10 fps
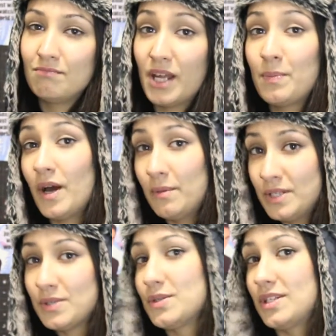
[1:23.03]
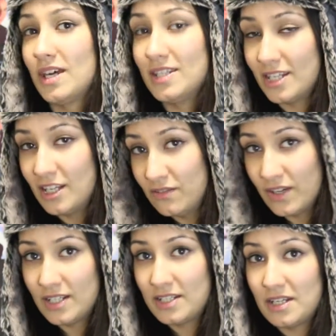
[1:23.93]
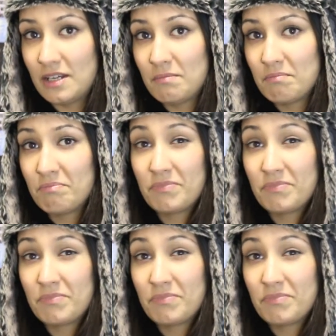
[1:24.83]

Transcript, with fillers: like biomedical science at university.